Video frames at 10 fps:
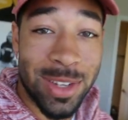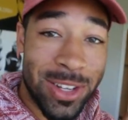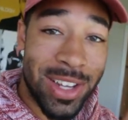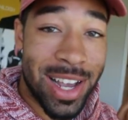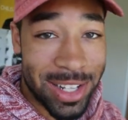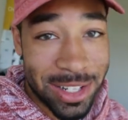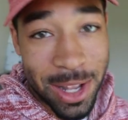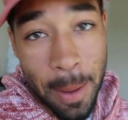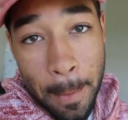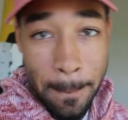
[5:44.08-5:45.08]
I'll see you guys next
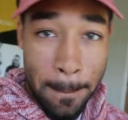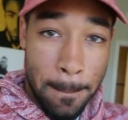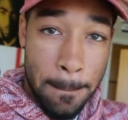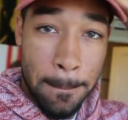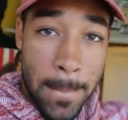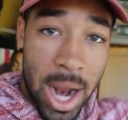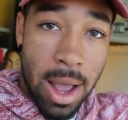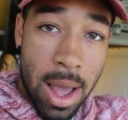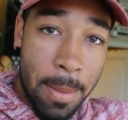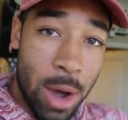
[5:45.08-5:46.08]
time. I'm